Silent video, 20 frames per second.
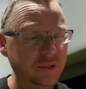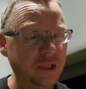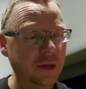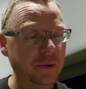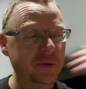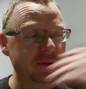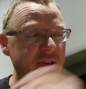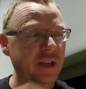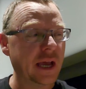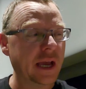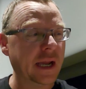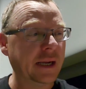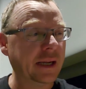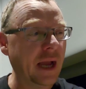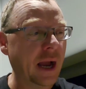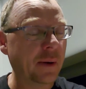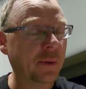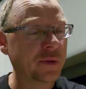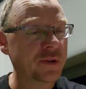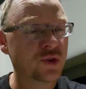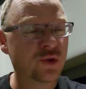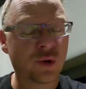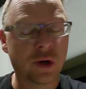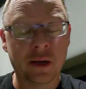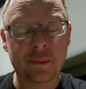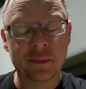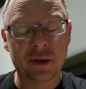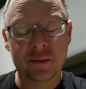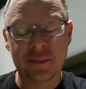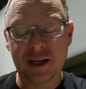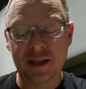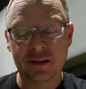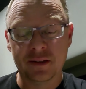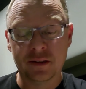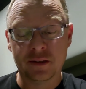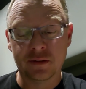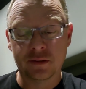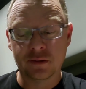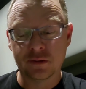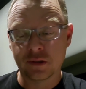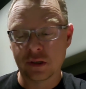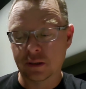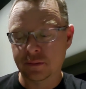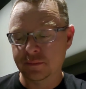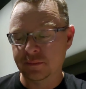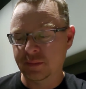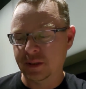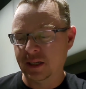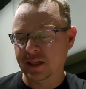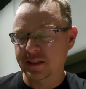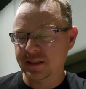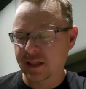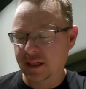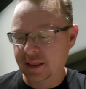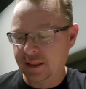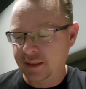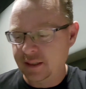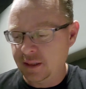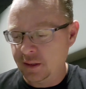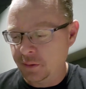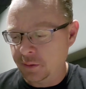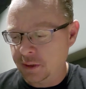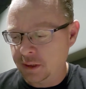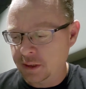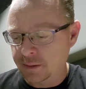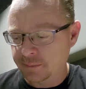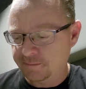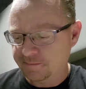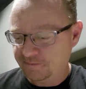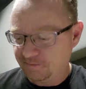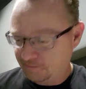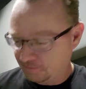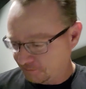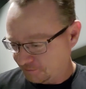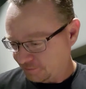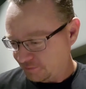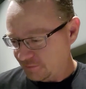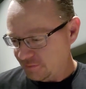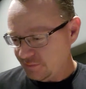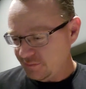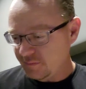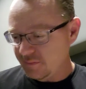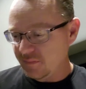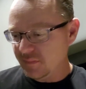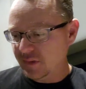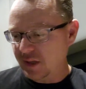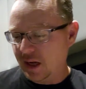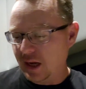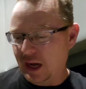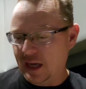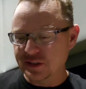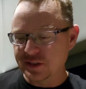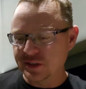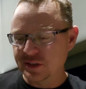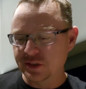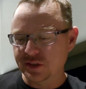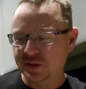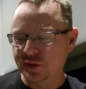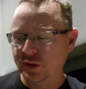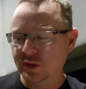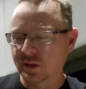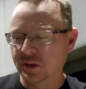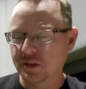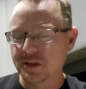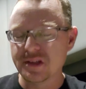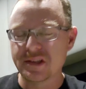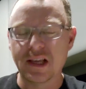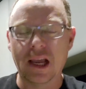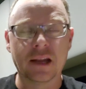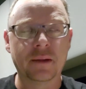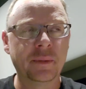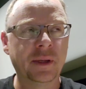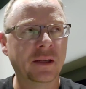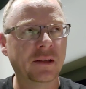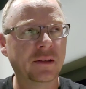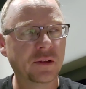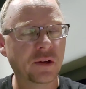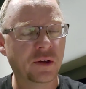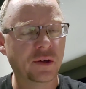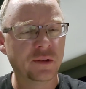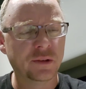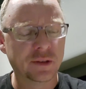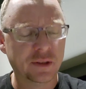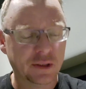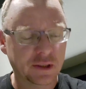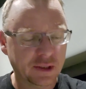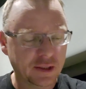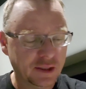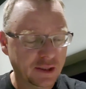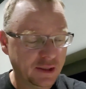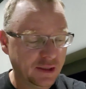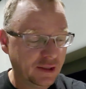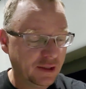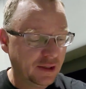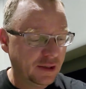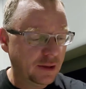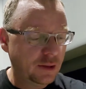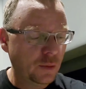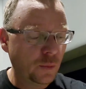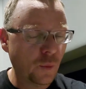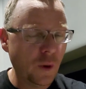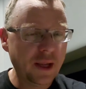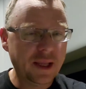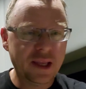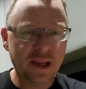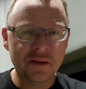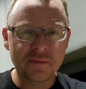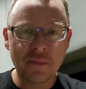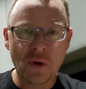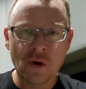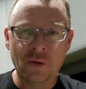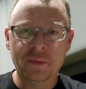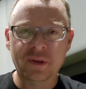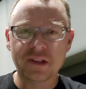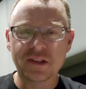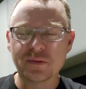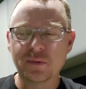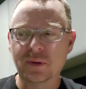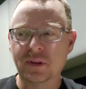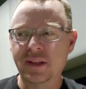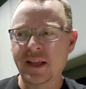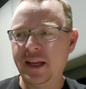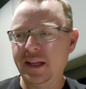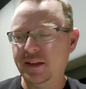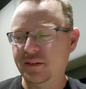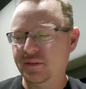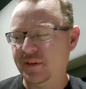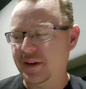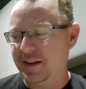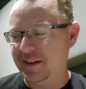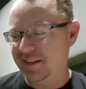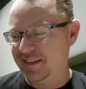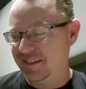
it was like I was dreaming about this or something, but I was like, you know what? I should just do a little segment called Waking Moments with Dave.